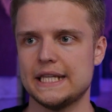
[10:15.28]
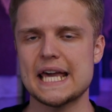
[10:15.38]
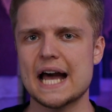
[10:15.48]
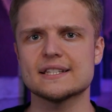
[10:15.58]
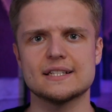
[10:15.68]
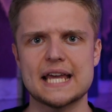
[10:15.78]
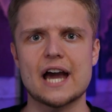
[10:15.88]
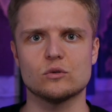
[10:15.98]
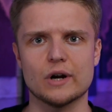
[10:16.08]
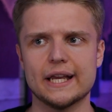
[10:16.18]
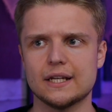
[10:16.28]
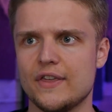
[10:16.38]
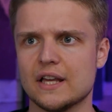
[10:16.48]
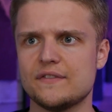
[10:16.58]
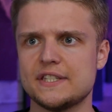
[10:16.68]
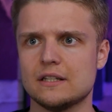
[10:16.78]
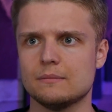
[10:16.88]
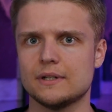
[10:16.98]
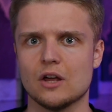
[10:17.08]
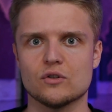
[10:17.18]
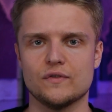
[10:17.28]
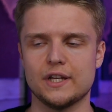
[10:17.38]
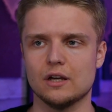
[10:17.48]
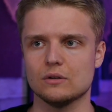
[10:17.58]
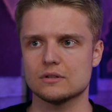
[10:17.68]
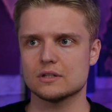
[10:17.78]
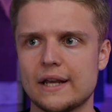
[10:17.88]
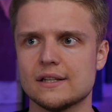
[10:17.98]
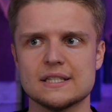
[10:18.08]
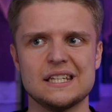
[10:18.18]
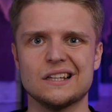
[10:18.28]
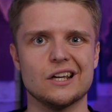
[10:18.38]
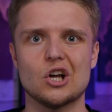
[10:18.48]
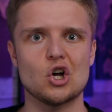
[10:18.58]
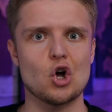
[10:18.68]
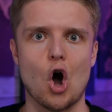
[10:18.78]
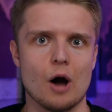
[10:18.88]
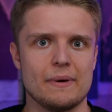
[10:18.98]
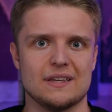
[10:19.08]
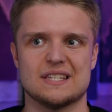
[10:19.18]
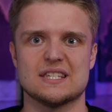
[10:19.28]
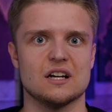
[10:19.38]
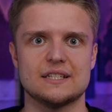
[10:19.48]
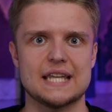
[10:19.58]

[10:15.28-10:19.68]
He has a dad, right? I think I've seen him in other videos. Why doesn't he, like, calm his son